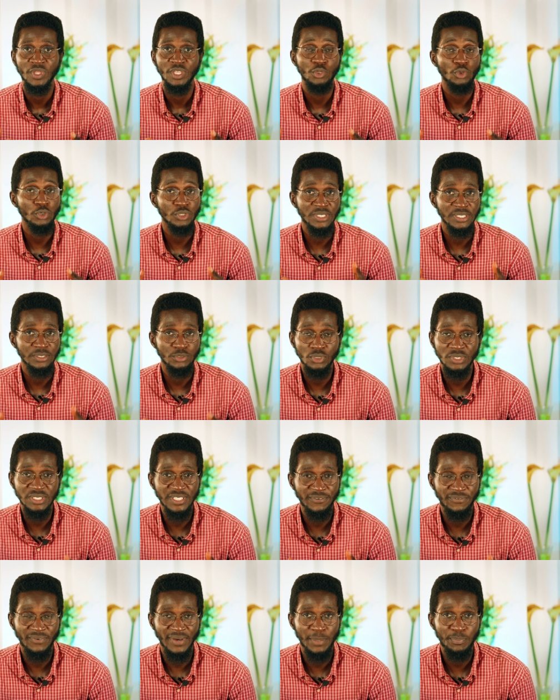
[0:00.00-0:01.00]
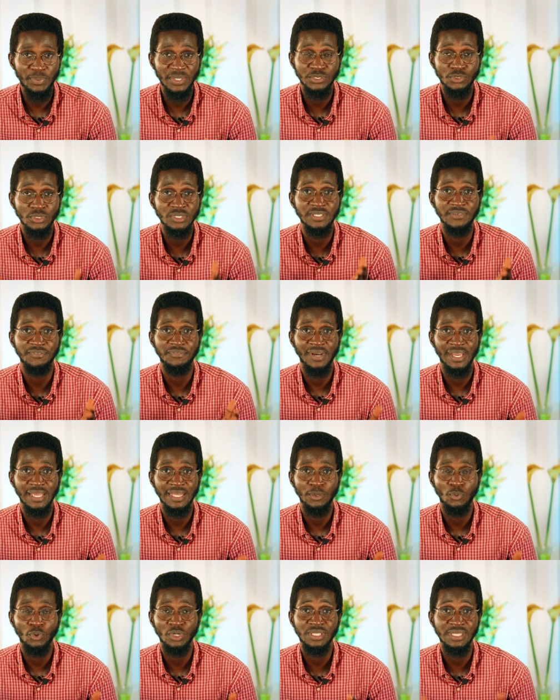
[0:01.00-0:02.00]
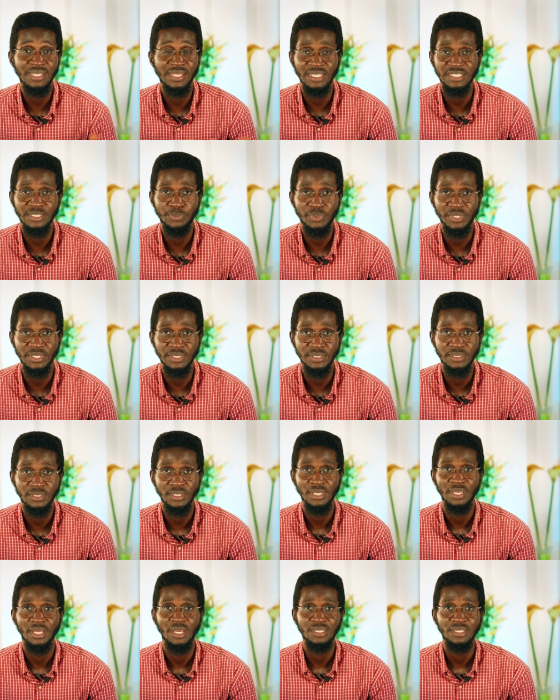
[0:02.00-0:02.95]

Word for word: you don't, don't define, please don't define what leadership is.